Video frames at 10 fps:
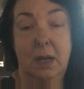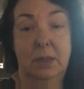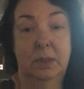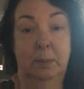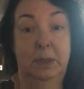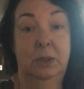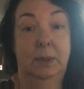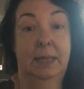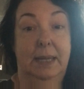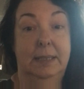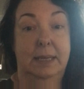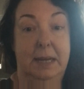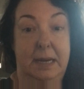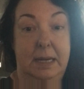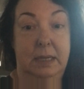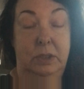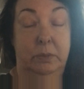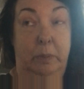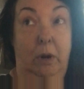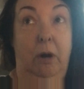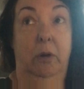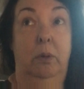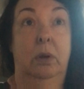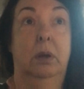So I'll be doing that tonight and tomorrow